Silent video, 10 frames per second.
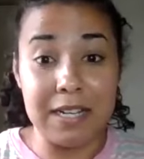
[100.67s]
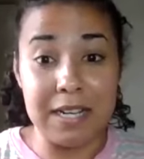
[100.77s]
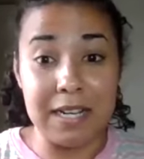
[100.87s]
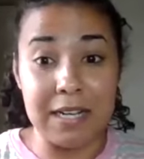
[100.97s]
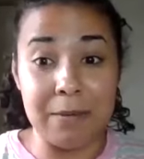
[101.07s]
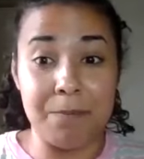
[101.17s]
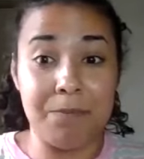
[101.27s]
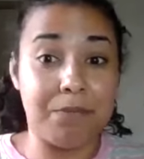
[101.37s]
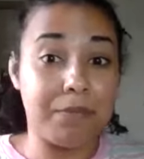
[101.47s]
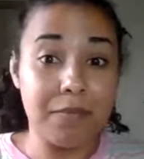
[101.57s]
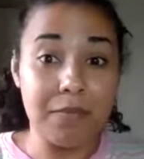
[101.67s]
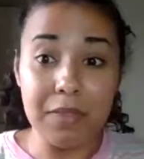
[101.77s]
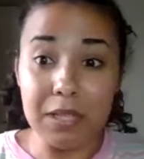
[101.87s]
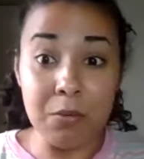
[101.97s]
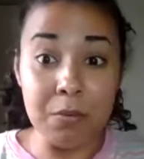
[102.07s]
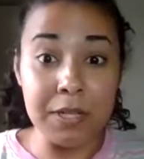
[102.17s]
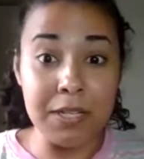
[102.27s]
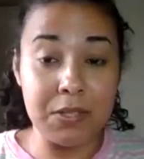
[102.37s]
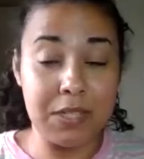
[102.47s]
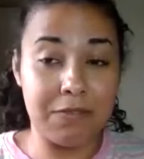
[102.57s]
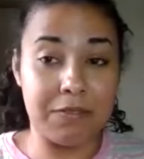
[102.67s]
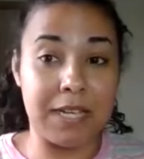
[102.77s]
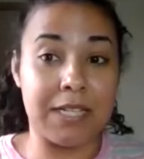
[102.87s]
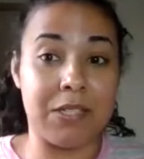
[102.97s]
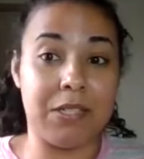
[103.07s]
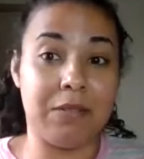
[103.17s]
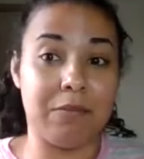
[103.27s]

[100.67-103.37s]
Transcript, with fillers: Um, we're pretty easy to find,